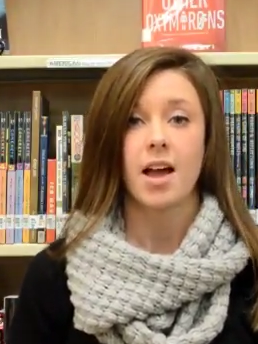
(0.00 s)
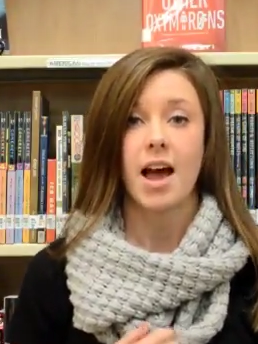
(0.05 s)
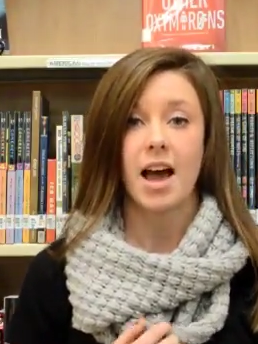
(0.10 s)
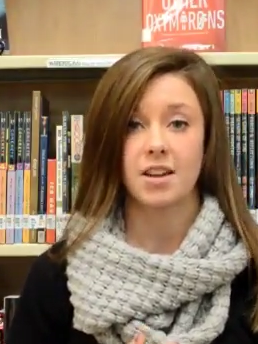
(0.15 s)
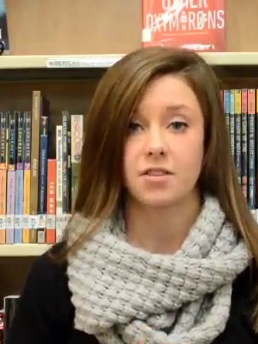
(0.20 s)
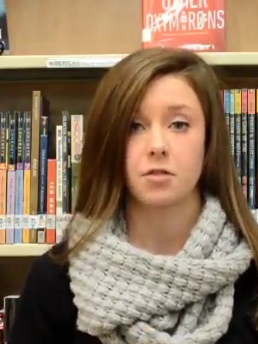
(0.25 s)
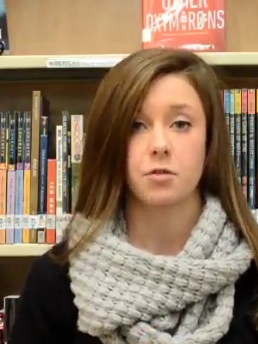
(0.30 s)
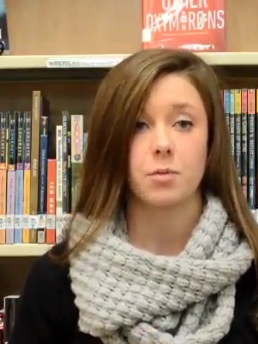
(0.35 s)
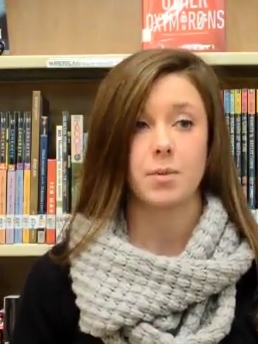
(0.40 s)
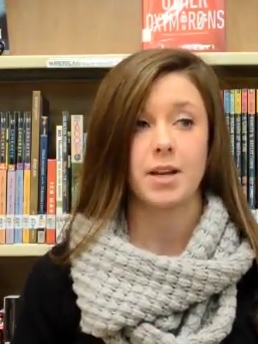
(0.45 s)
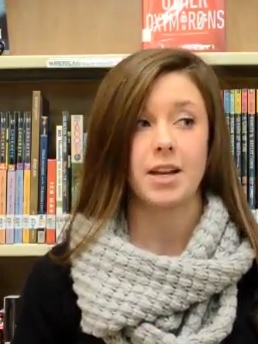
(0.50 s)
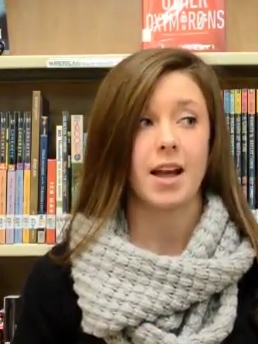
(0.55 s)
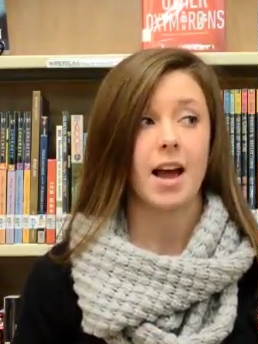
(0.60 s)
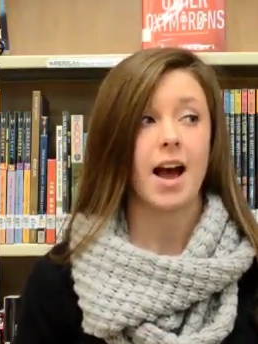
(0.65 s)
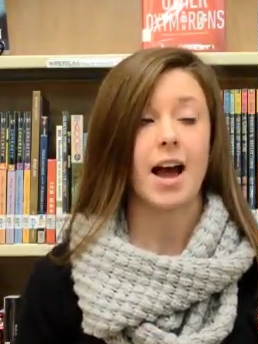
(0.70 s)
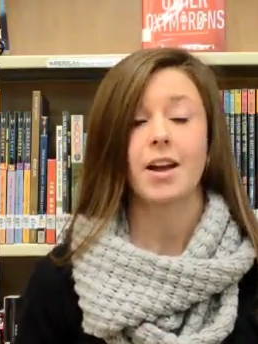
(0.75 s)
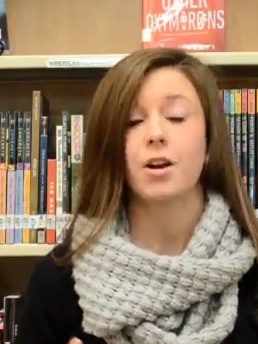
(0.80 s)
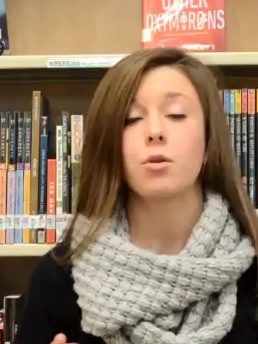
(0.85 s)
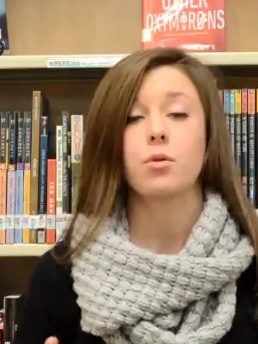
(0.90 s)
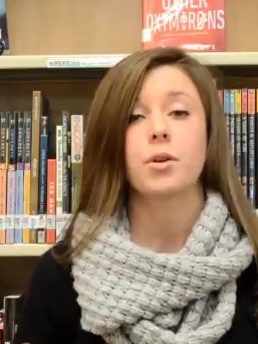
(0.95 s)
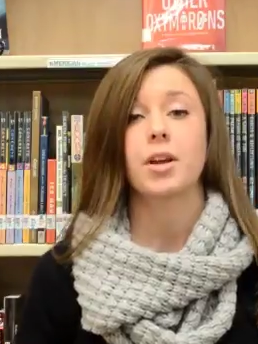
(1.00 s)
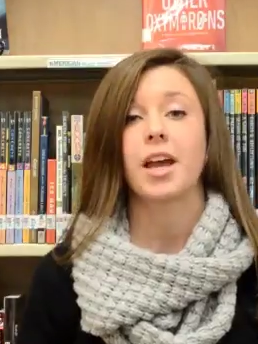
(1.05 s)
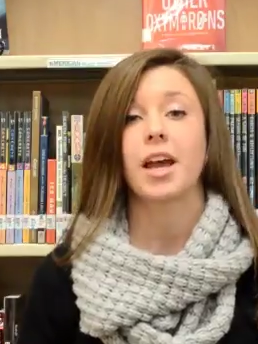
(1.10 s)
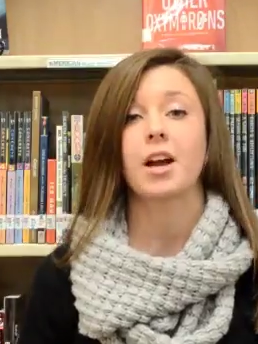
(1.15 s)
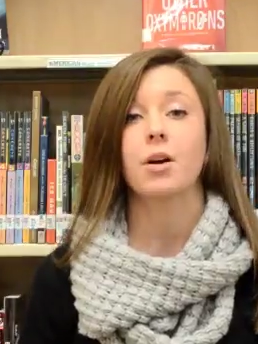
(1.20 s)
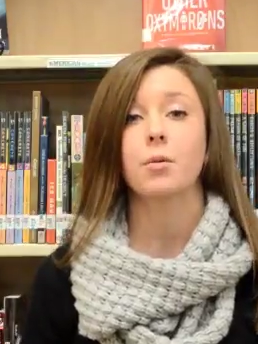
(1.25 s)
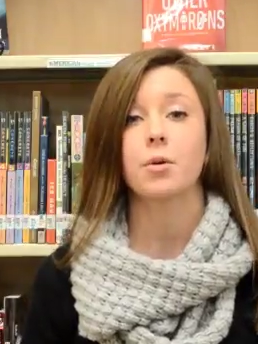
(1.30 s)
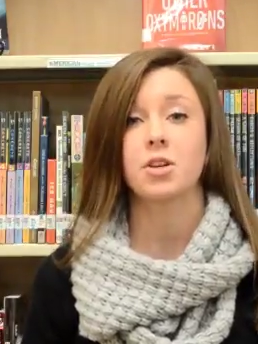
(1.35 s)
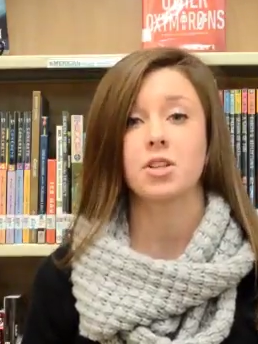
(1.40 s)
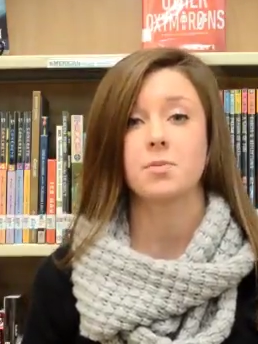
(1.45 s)
As for me, I don't
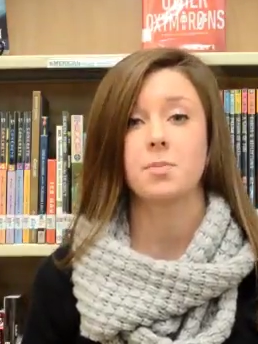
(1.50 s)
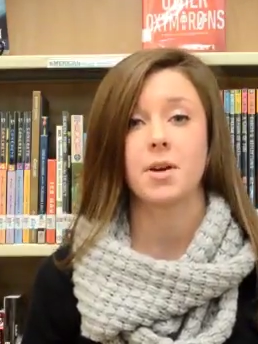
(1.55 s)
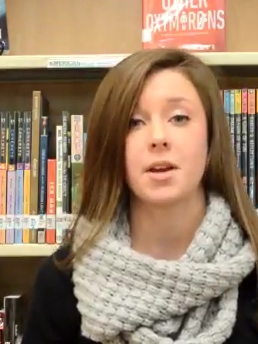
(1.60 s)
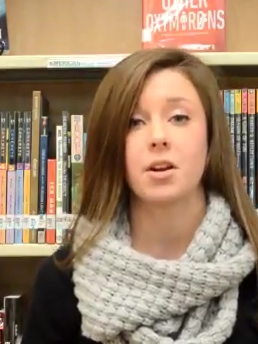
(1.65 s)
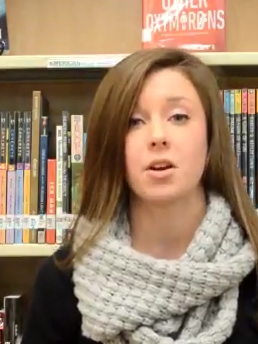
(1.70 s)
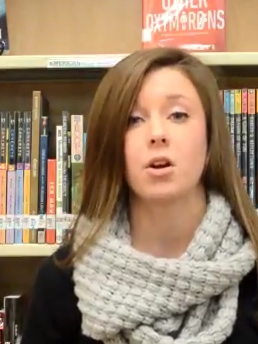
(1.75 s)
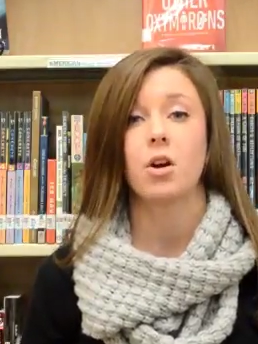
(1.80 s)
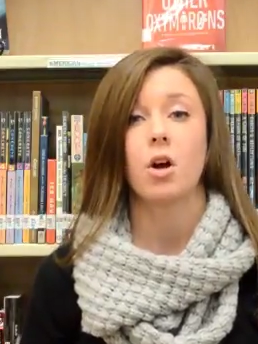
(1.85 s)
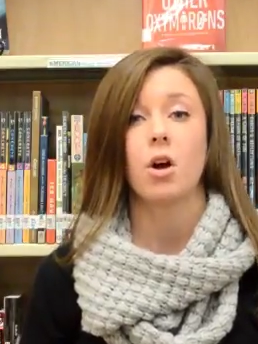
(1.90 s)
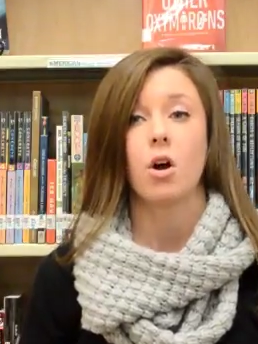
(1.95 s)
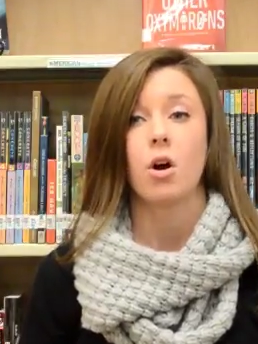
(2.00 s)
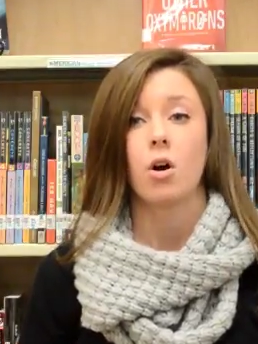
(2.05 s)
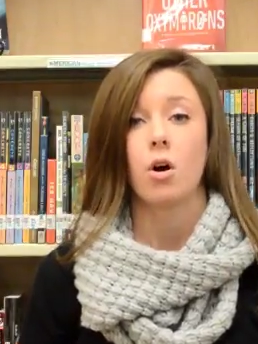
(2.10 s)
care where it's been,